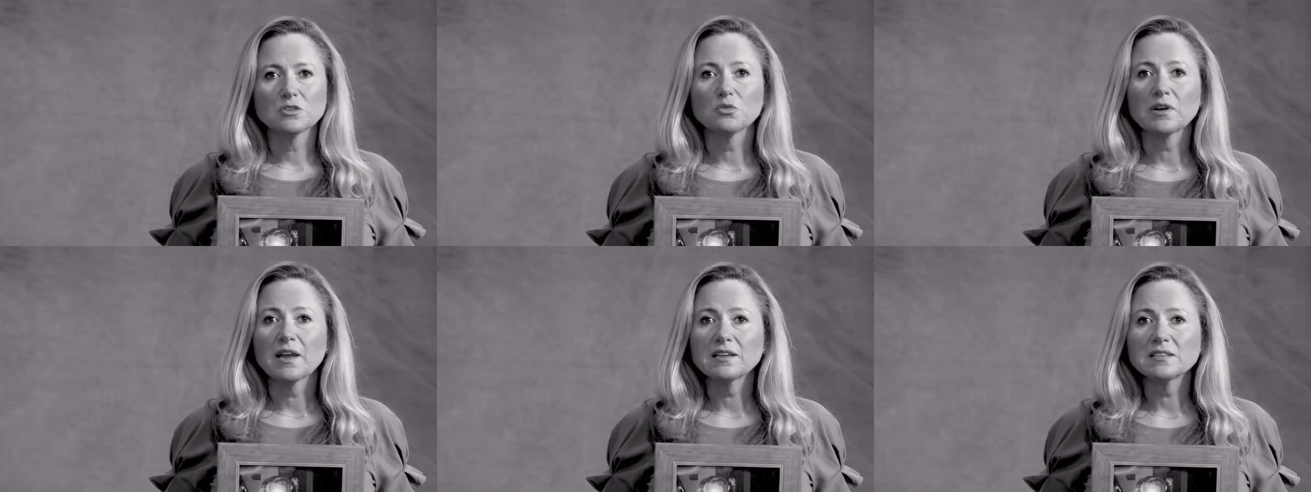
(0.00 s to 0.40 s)

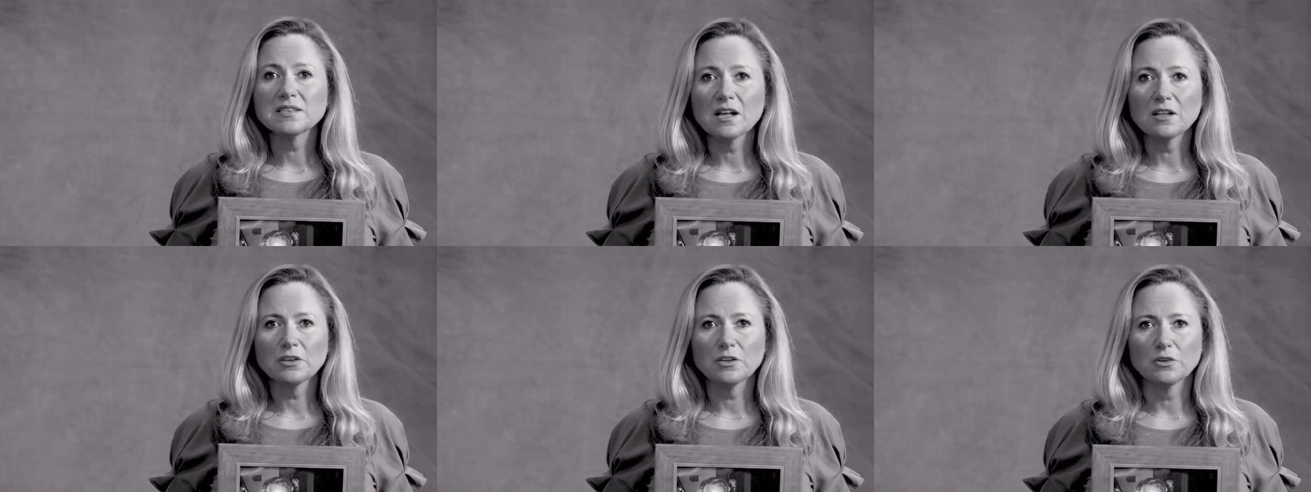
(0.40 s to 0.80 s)
So when I
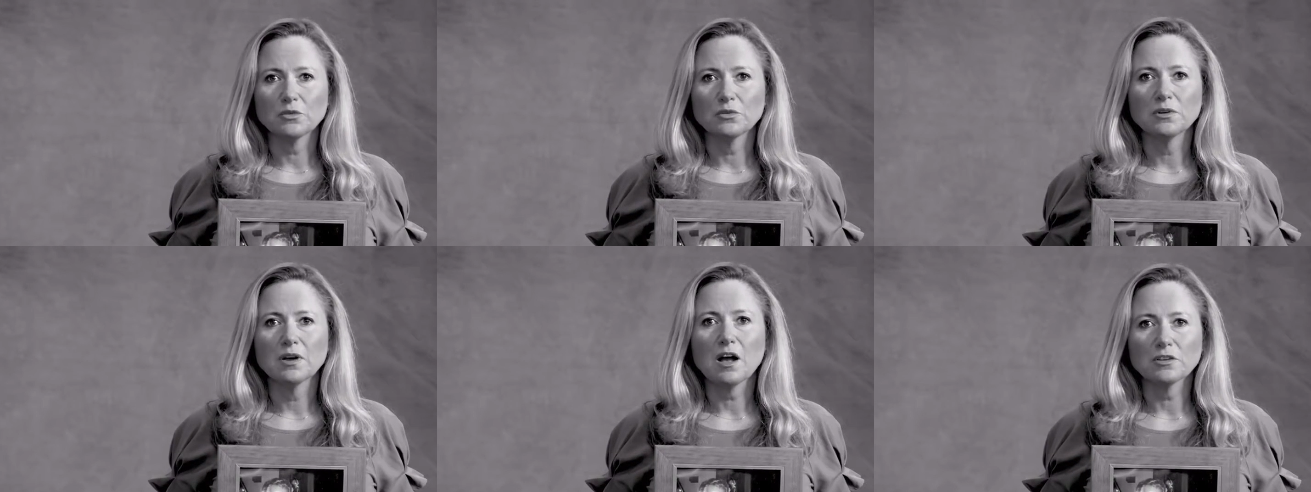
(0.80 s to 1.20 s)
tell
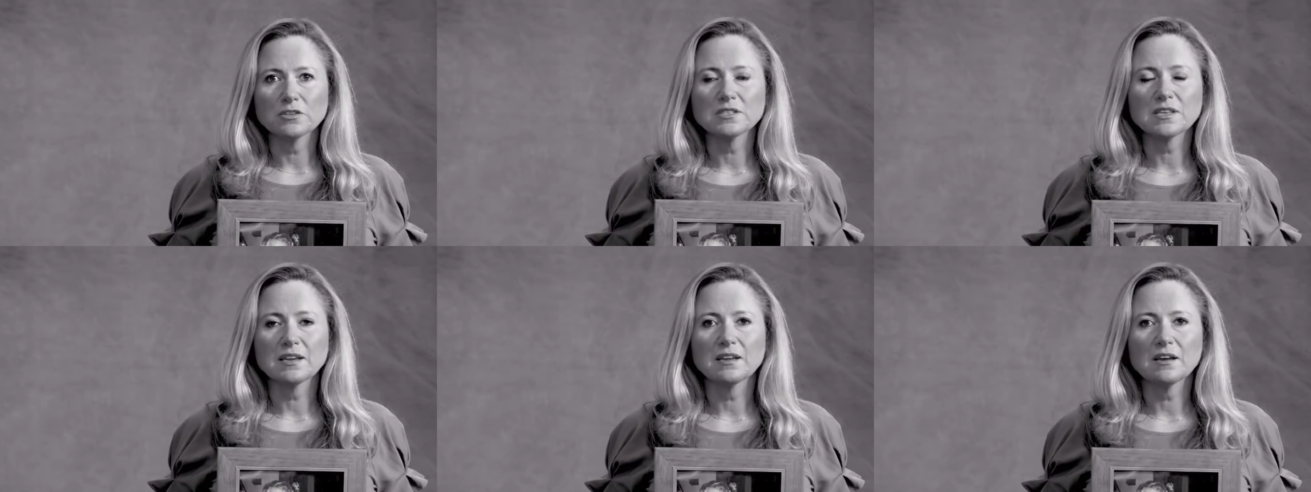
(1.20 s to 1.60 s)
you
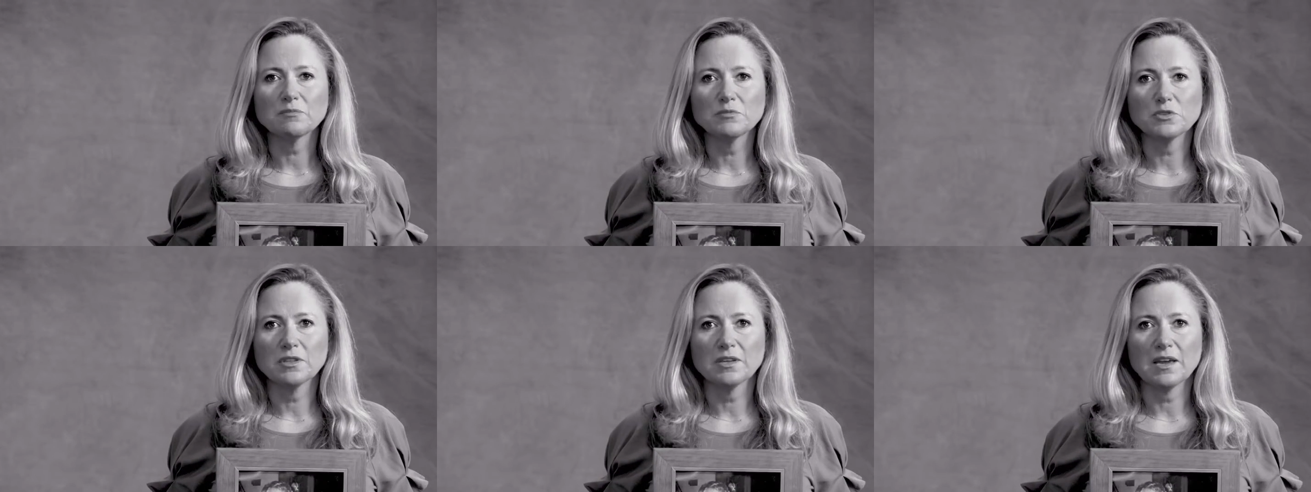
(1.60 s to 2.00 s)
I'll stand
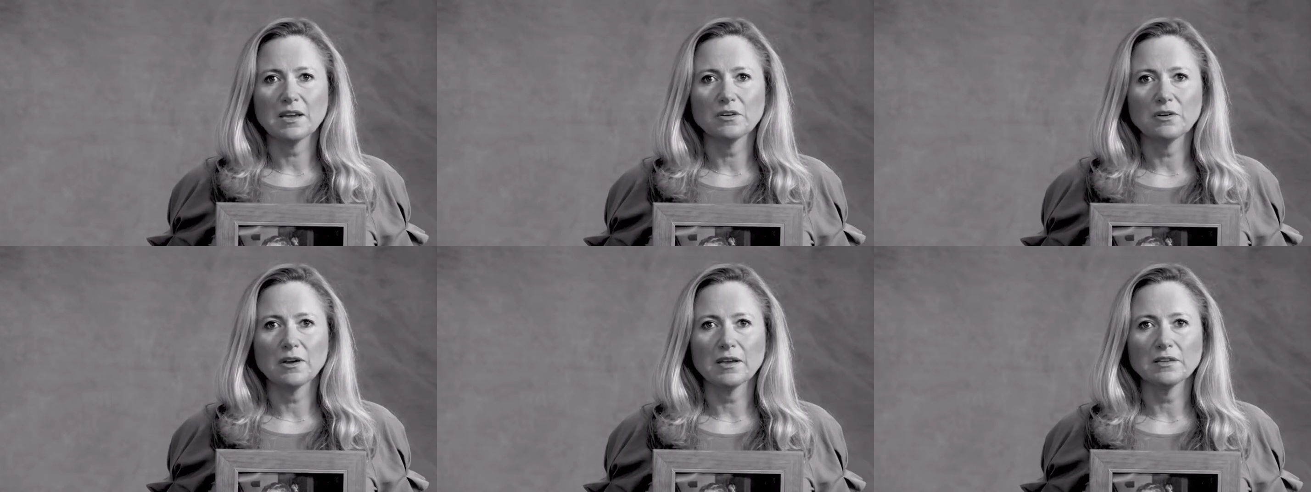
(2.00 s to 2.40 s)
up to the
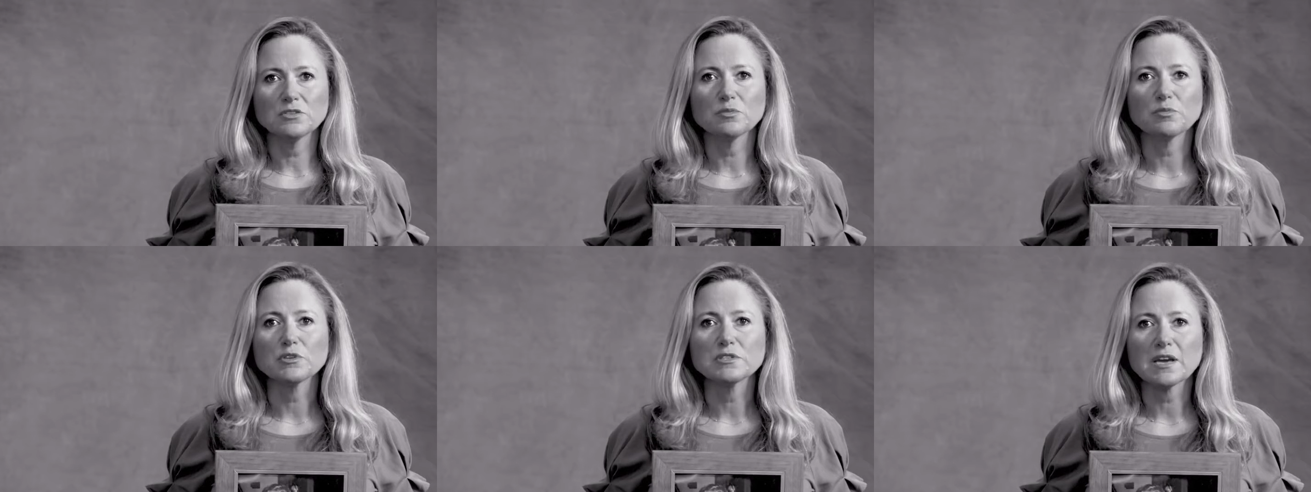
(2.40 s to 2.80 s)

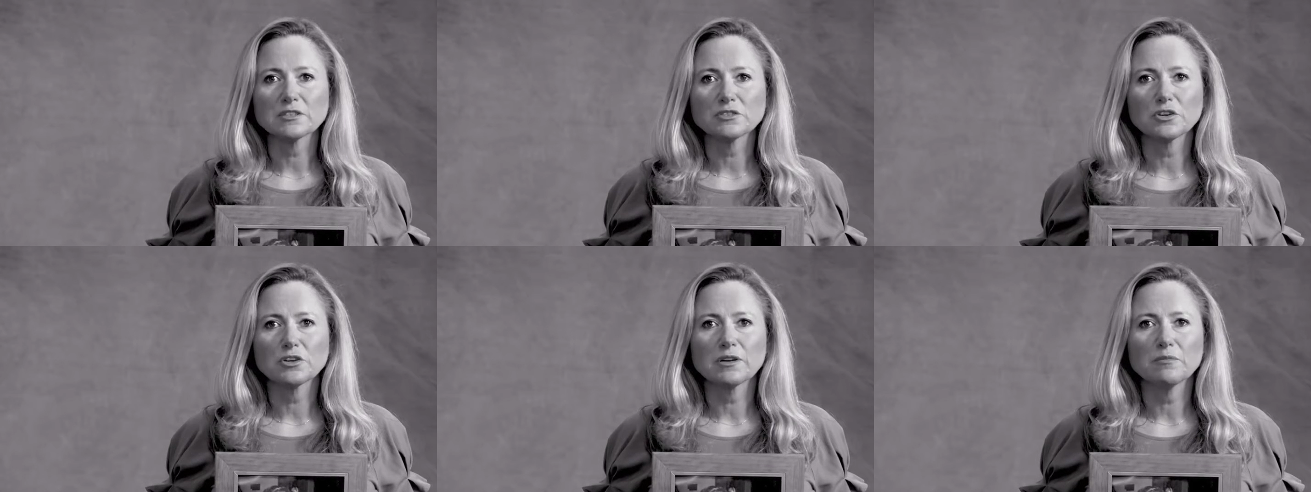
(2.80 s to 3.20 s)
NRA to
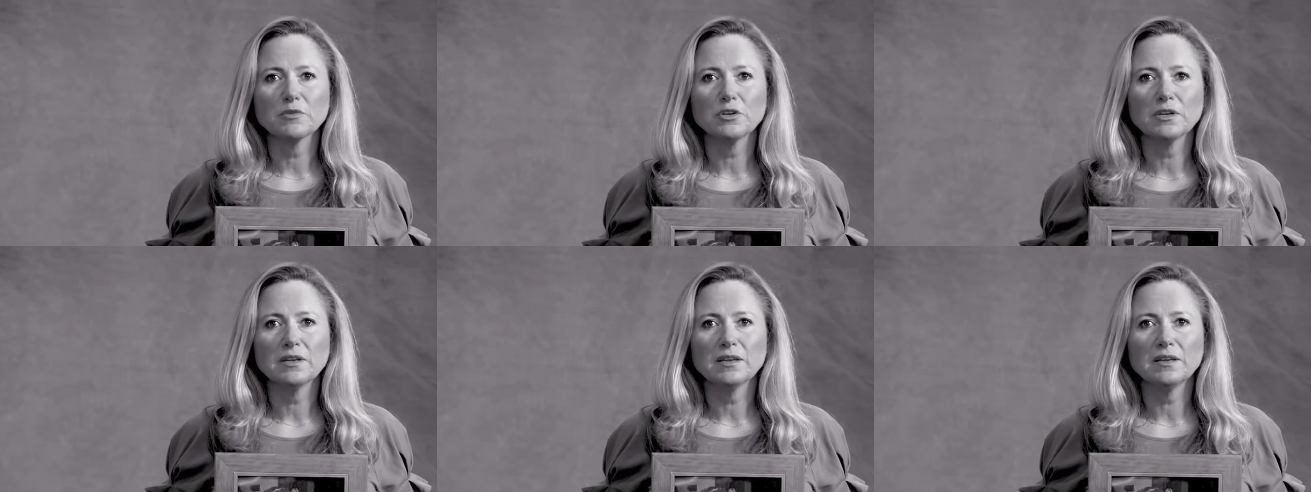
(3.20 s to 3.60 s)
protect our
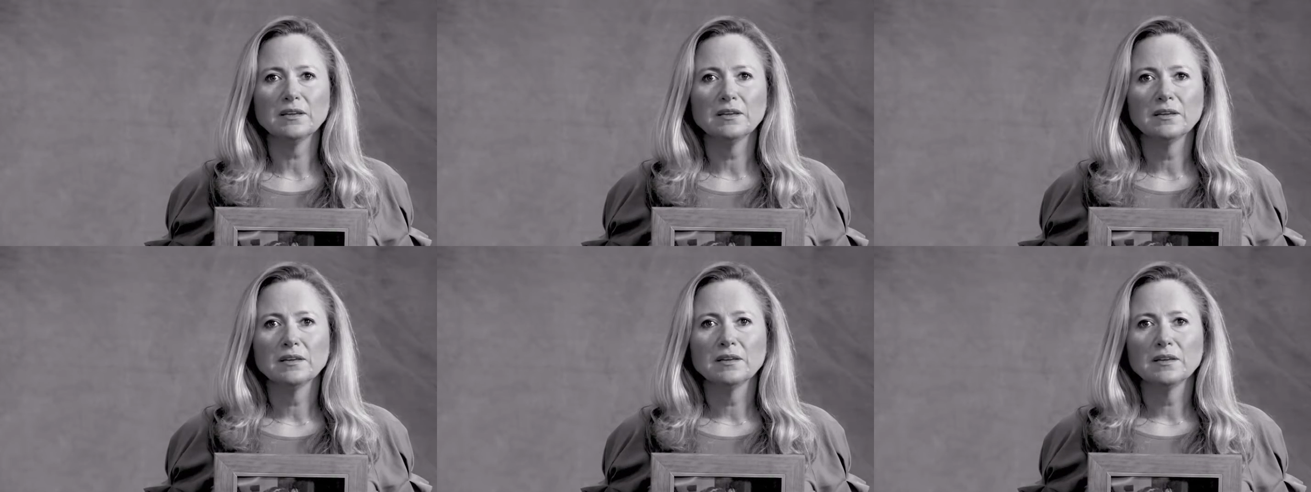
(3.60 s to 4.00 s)
community,
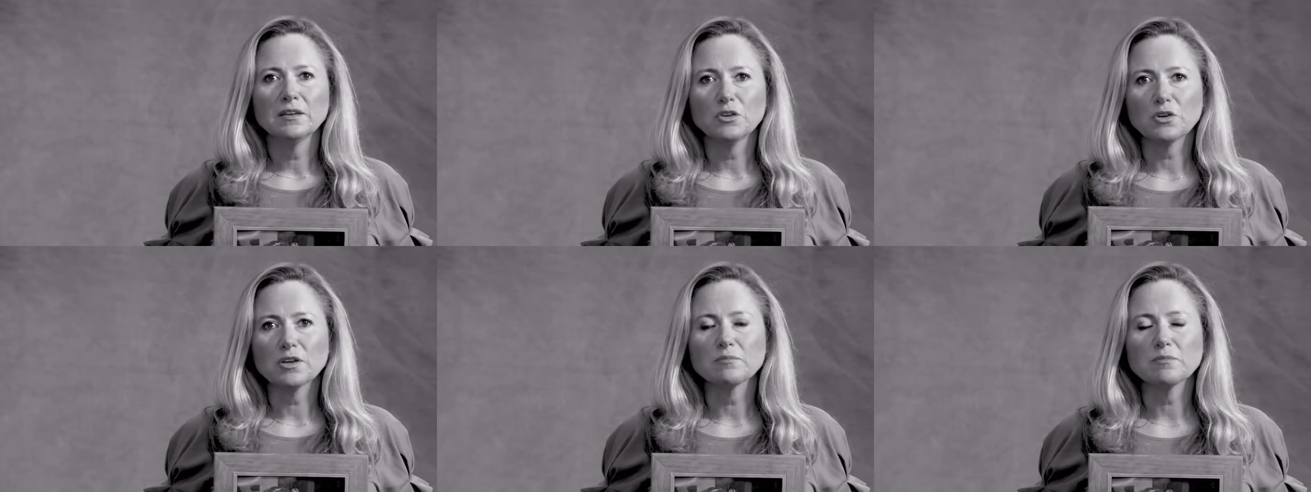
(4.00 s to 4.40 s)

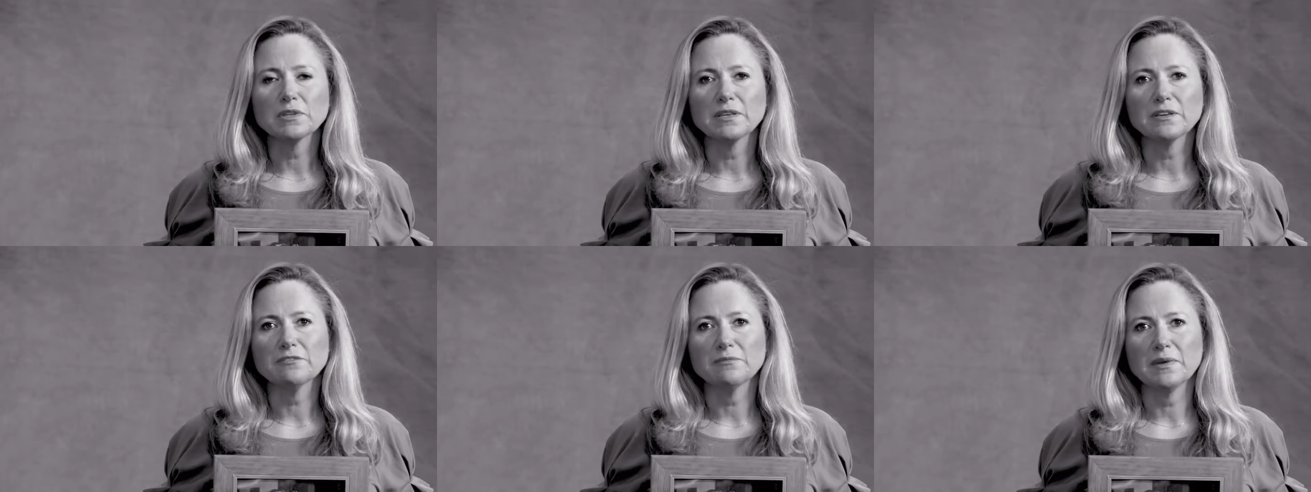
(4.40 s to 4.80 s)
you can
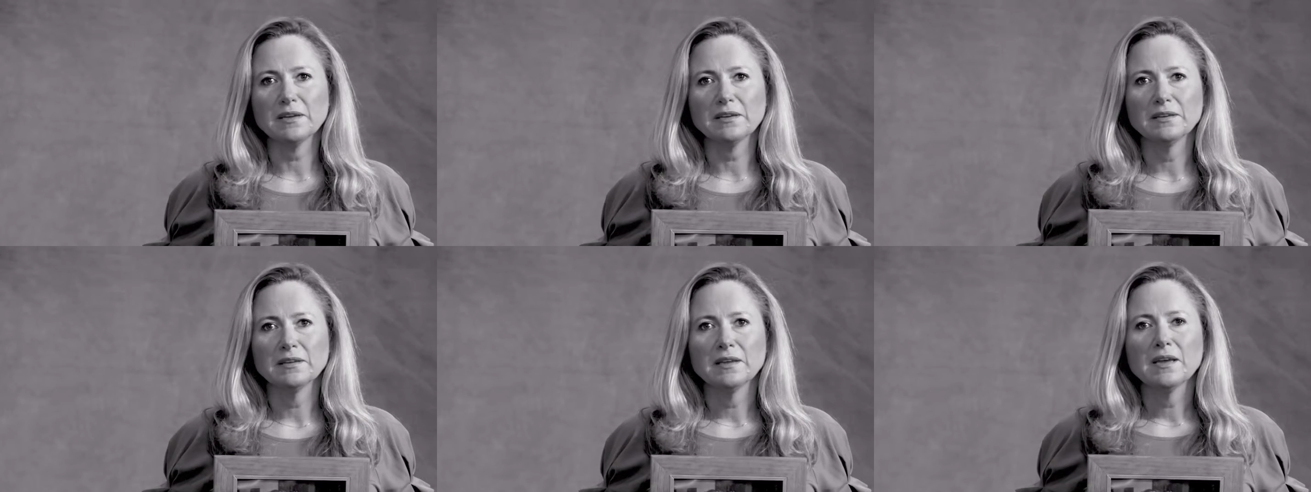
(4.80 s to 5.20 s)
believe
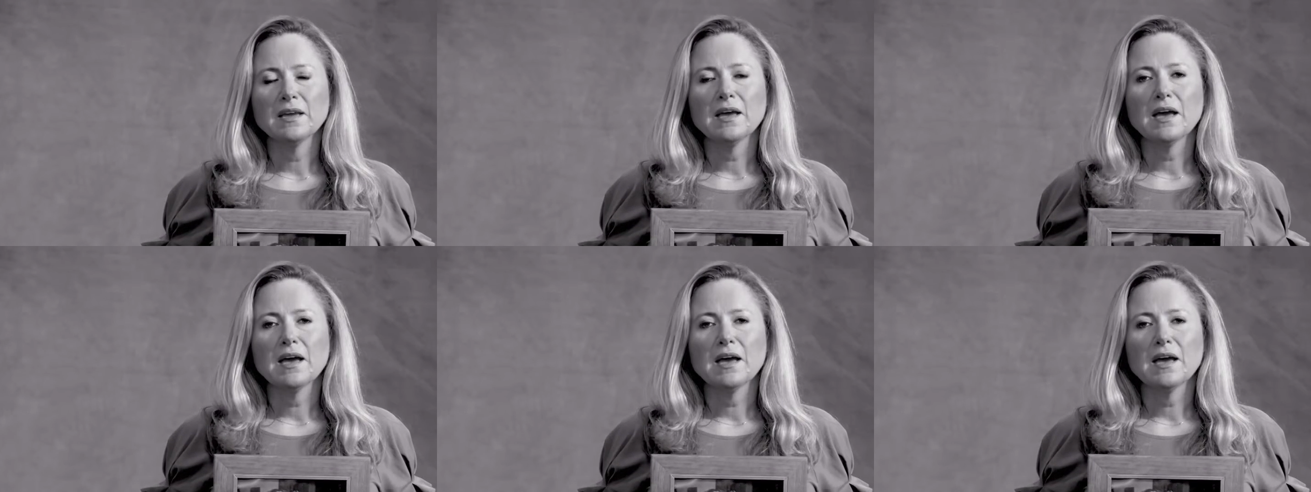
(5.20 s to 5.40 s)
me.